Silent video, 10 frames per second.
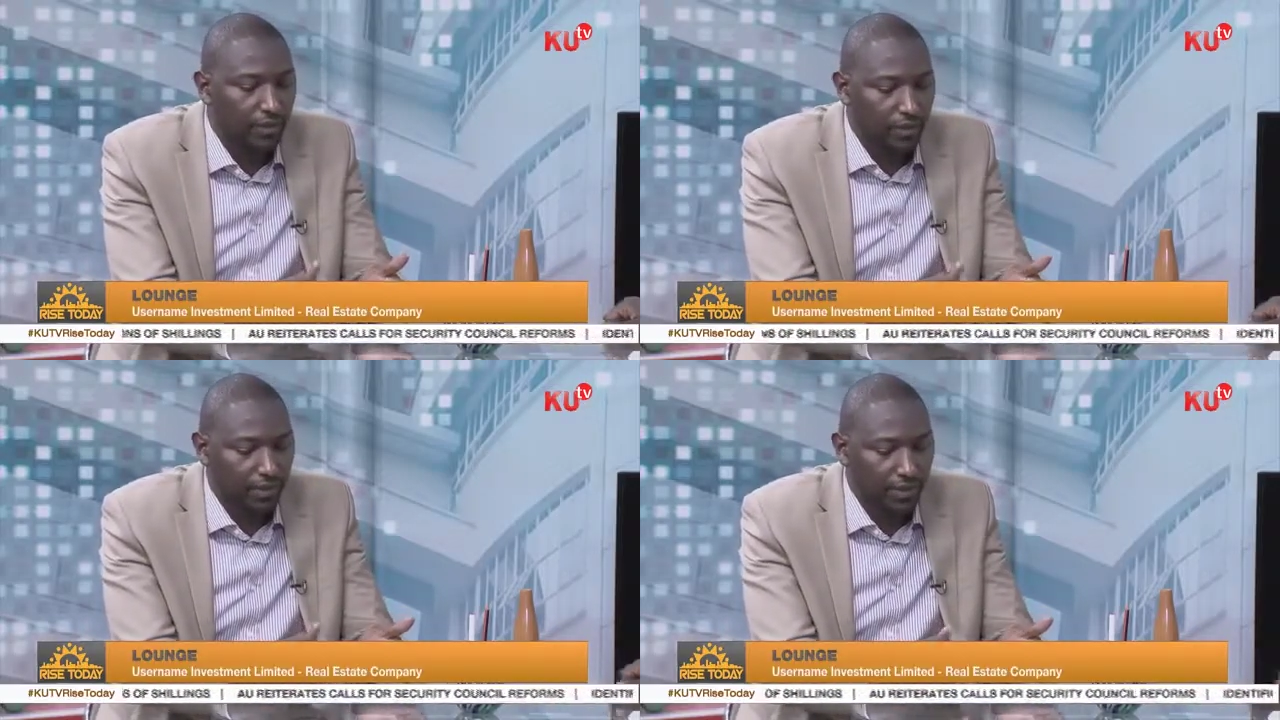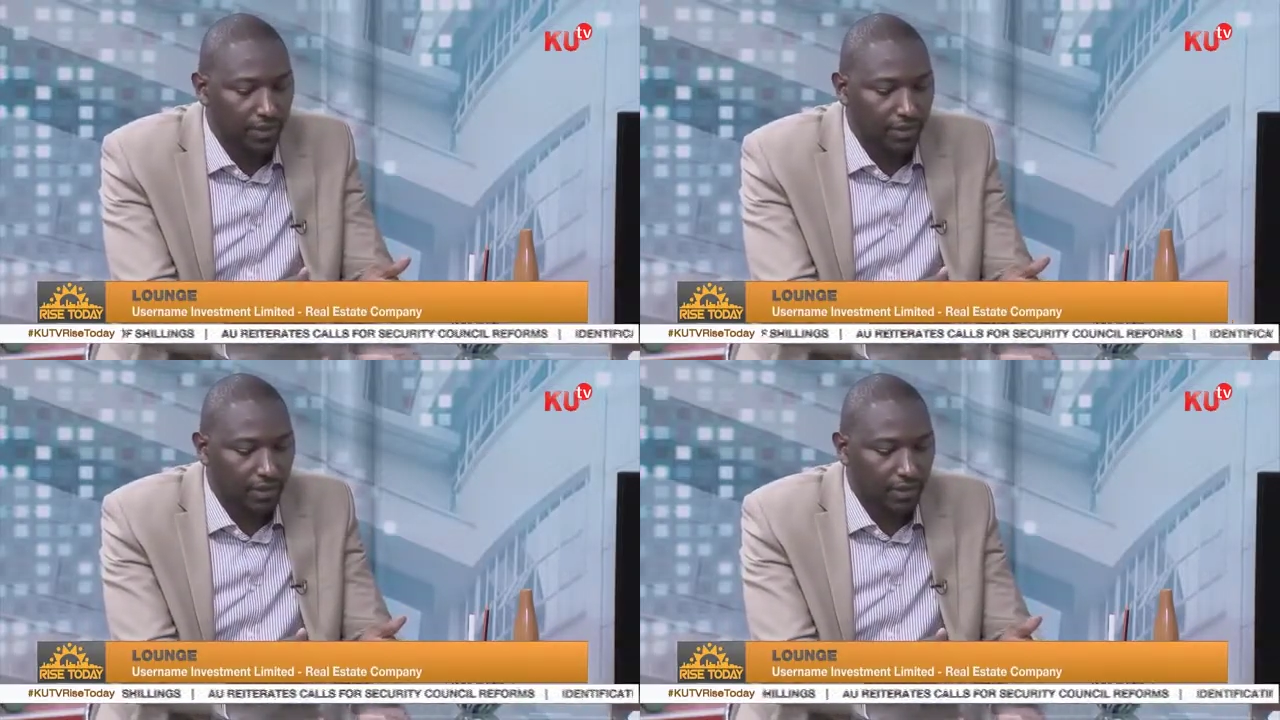to some
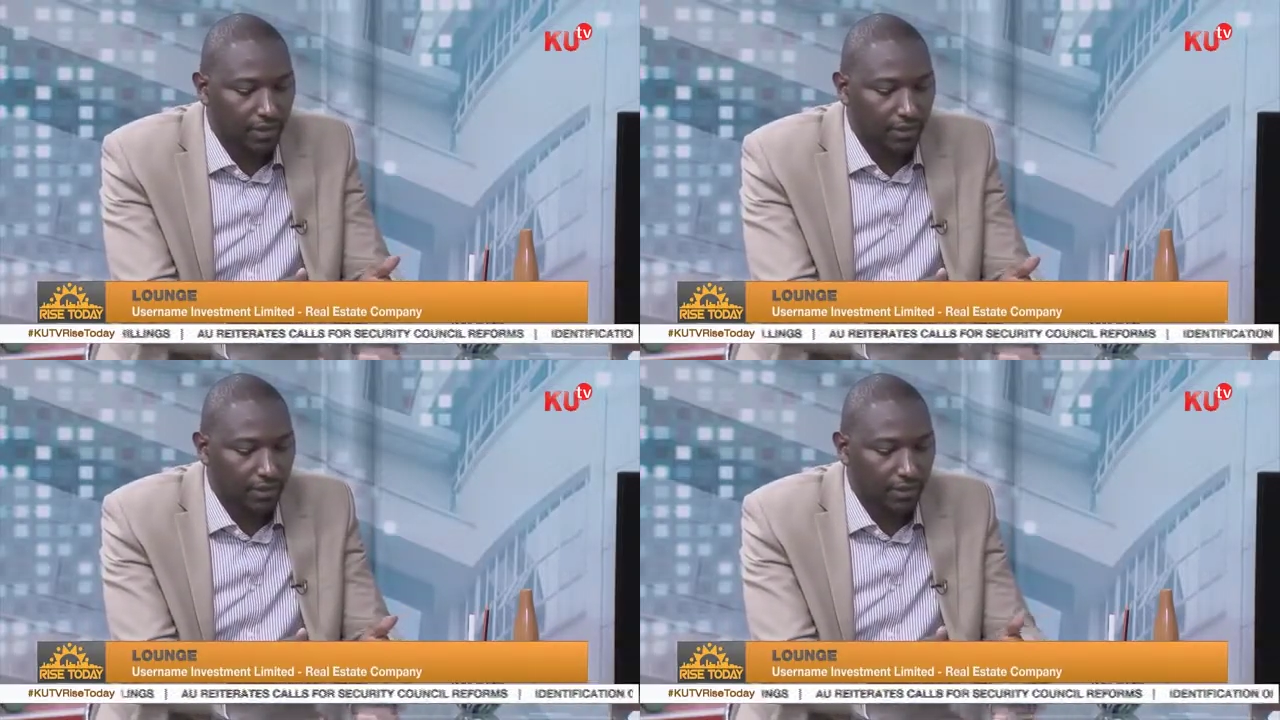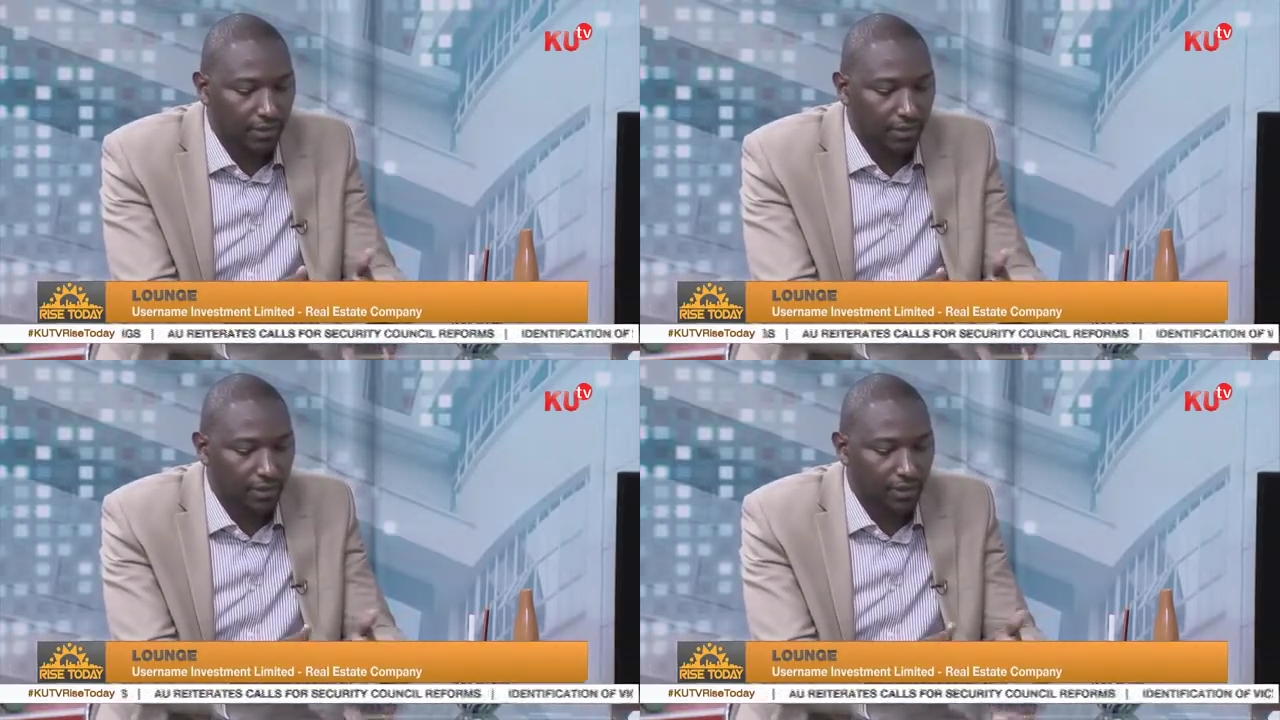statistics,
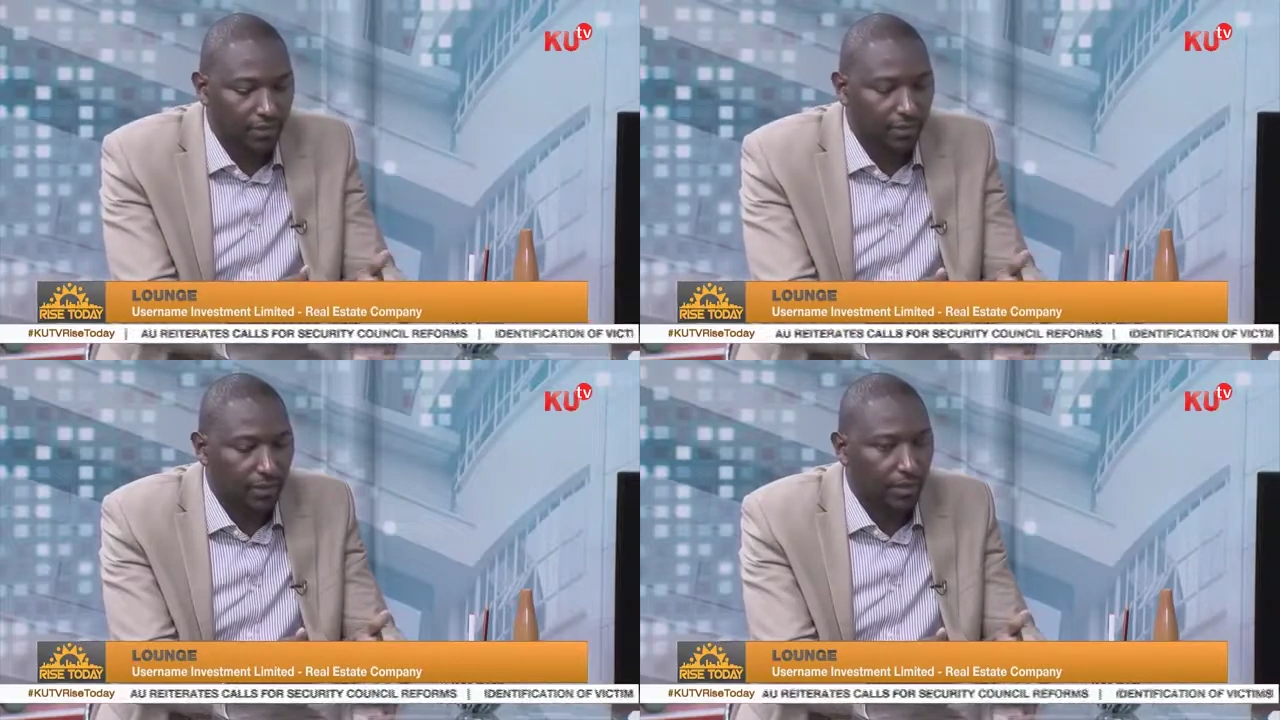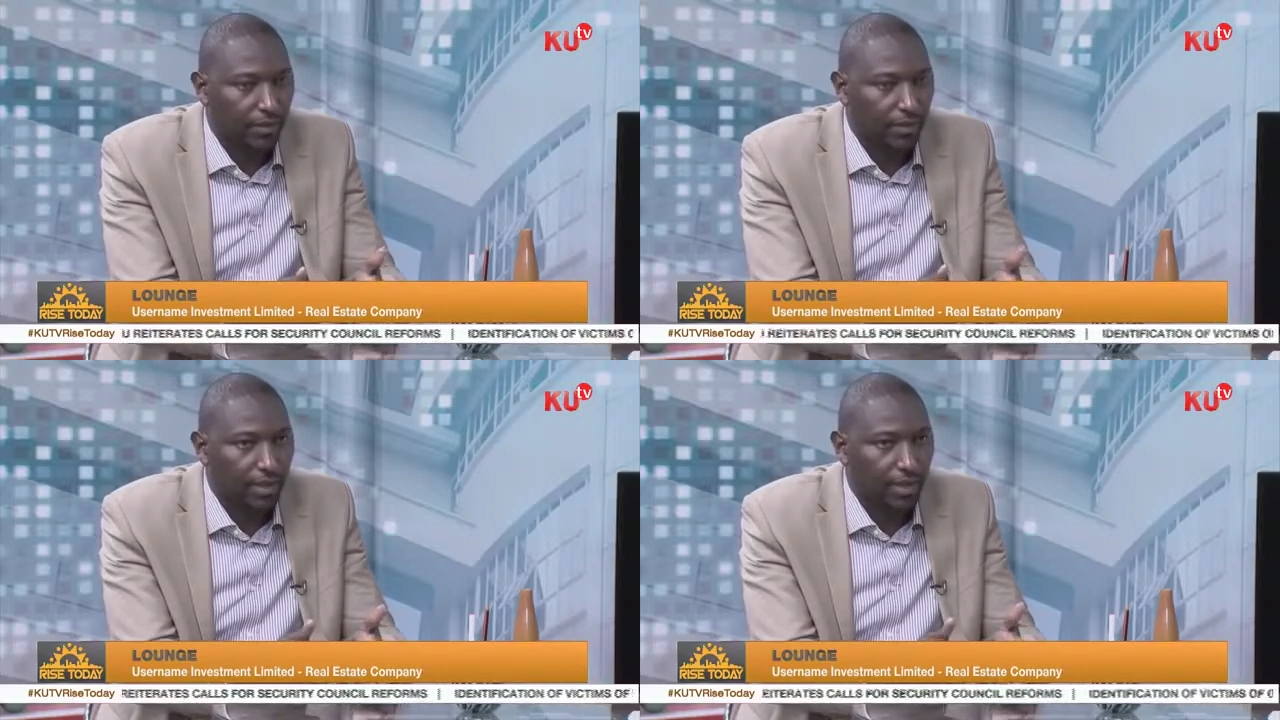especially from the
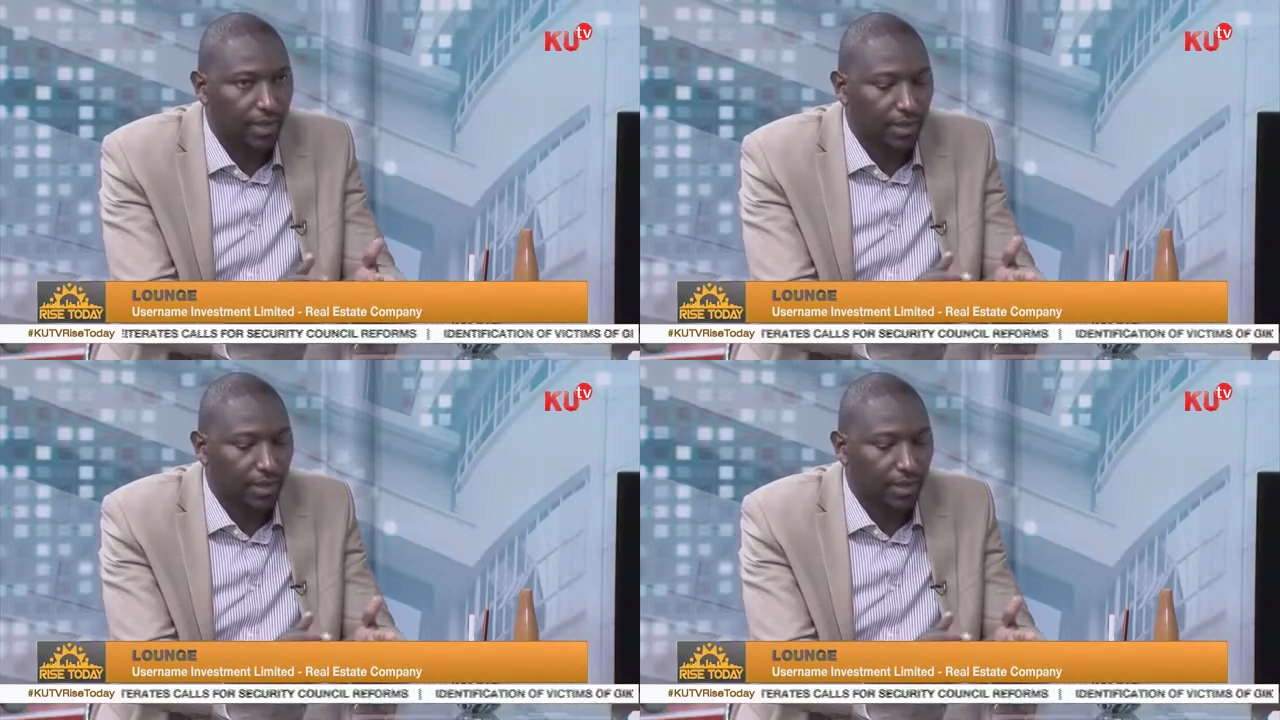World Bank,